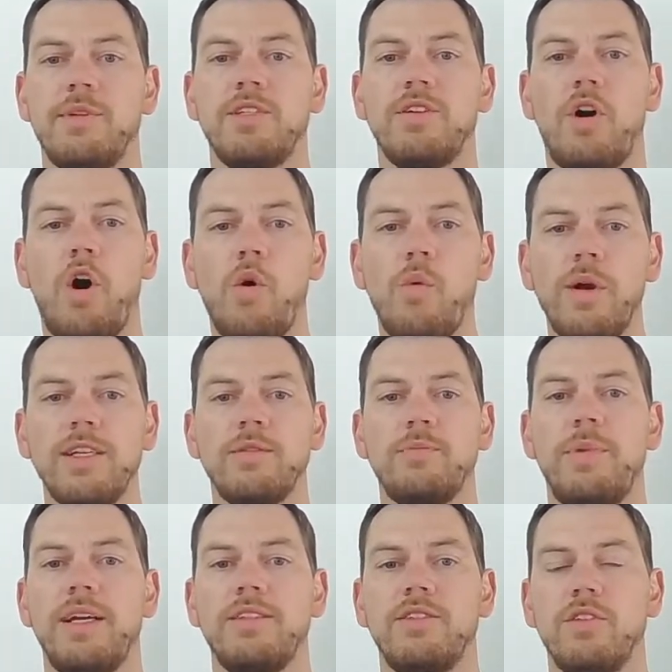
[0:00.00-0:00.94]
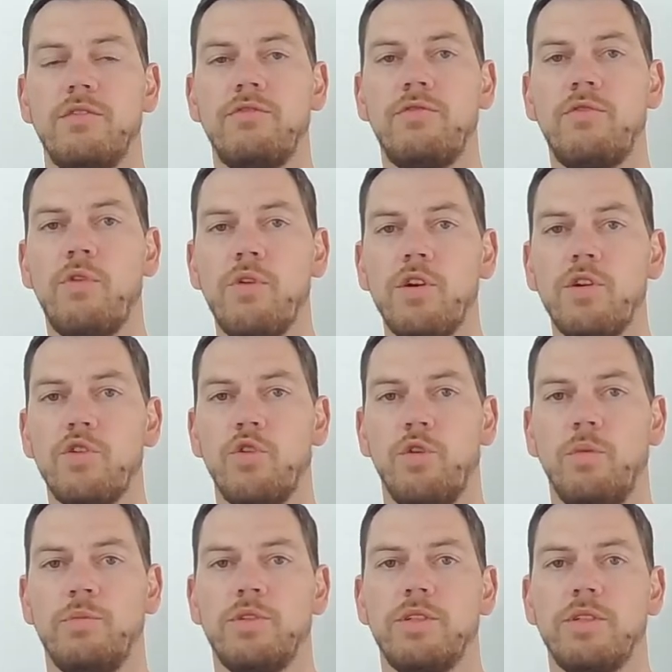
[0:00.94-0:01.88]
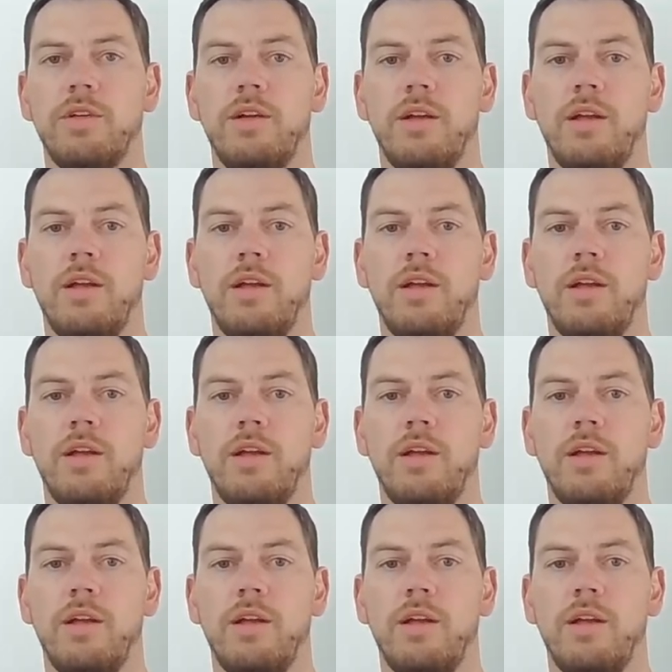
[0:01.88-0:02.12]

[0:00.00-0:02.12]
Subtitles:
is always based on four groups: